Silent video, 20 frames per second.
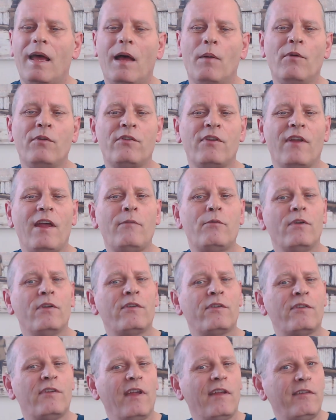I will say for a
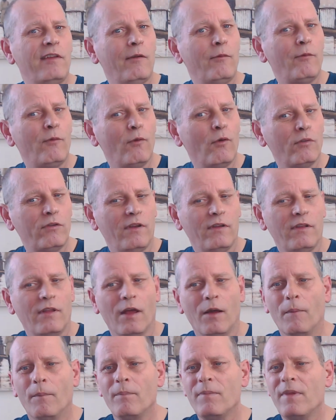60-40
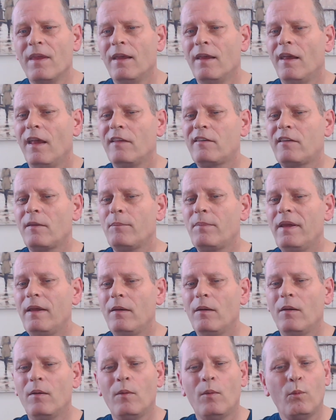though, it's a
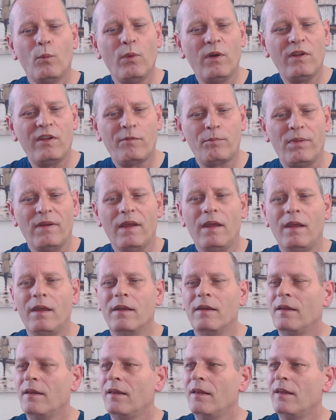bit wispy.